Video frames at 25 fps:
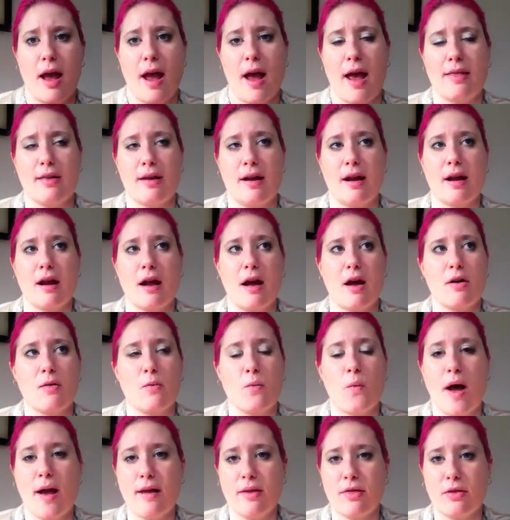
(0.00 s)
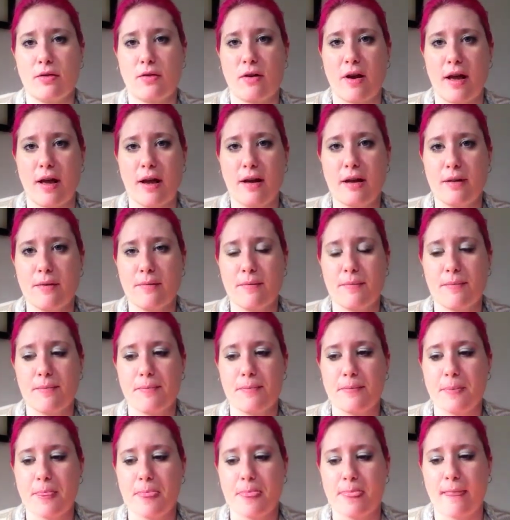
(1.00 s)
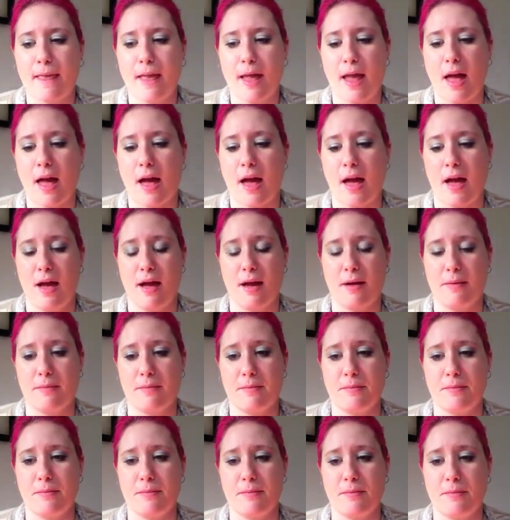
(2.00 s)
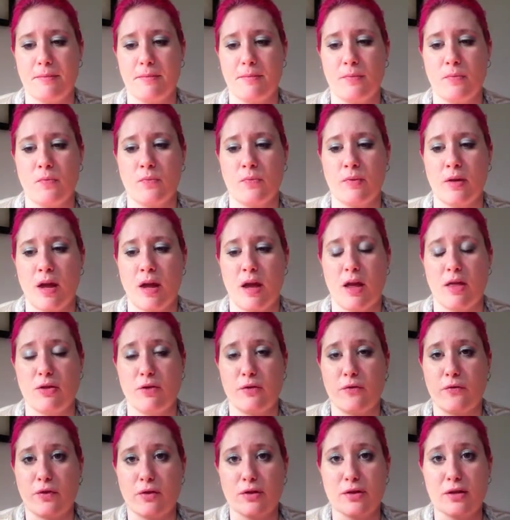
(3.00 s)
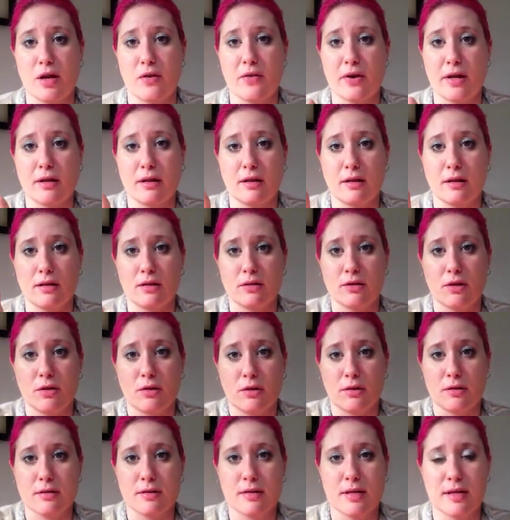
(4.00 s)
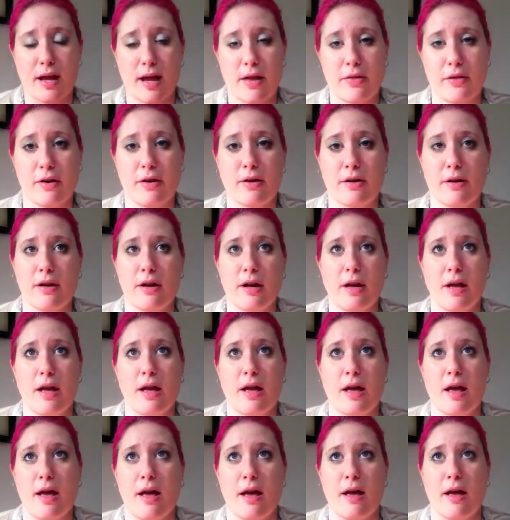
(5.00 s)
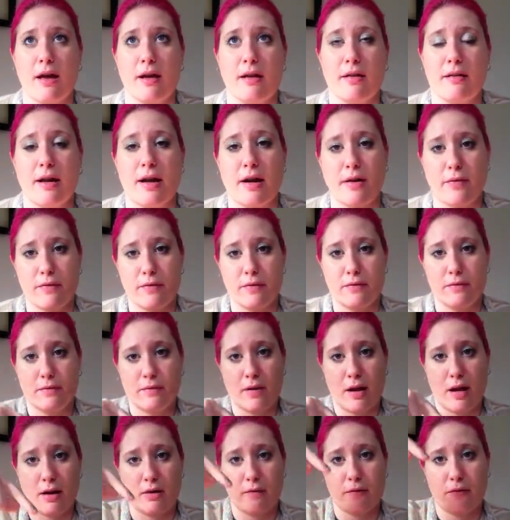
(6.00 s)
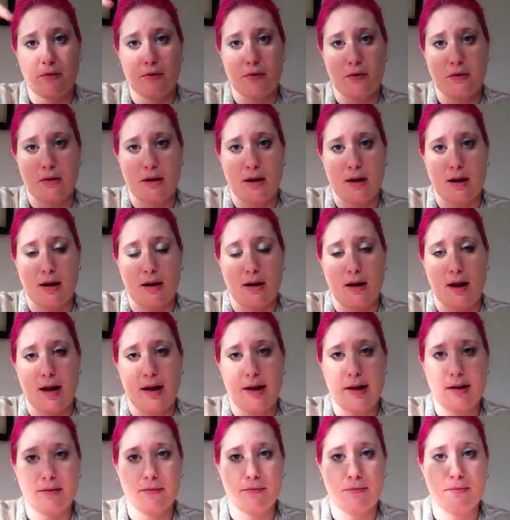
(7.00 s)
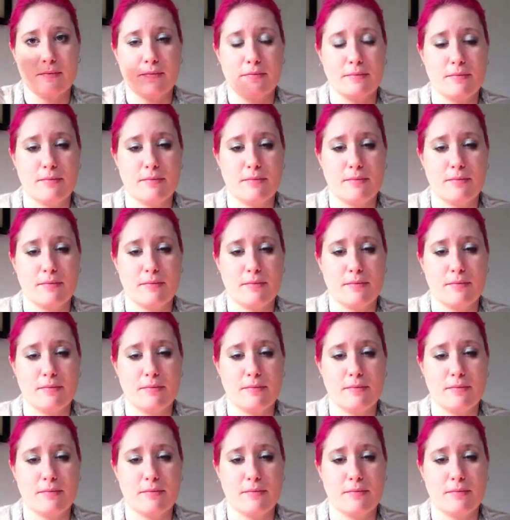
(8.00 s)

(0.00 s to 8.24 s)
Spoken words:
And then I got white thread, and they're for sewing the little circles together in a line.